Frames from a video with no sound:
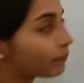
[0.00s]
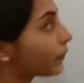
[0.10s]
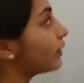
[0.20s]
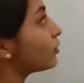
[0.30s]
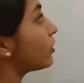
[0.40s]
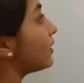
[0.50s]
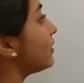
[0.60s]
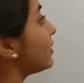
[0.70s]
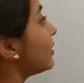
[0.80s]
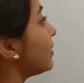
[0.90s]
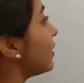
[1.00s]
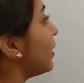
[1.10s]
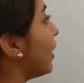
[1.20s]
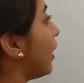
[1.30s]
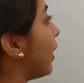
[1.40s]
So this is
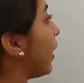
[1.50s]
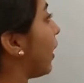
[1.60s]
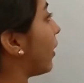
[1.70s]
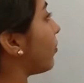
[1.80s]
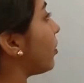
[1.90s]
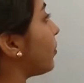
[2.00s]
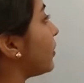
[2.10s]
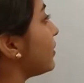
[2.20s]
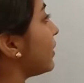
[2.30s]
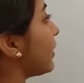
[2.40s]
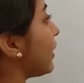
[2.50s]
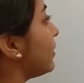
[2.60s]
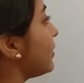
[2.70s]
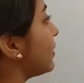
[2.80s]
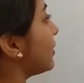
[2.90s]
100%
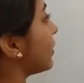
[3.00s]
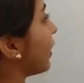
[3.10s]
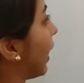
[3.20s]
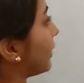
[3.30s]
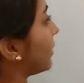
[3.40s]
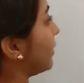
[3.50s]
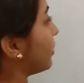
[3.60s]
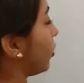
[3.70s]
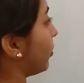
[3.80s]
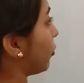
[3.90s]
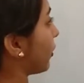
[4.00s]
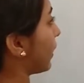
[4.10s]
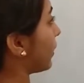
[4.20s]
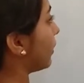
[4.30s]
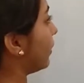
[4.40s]
S and these will be
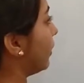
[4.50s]
together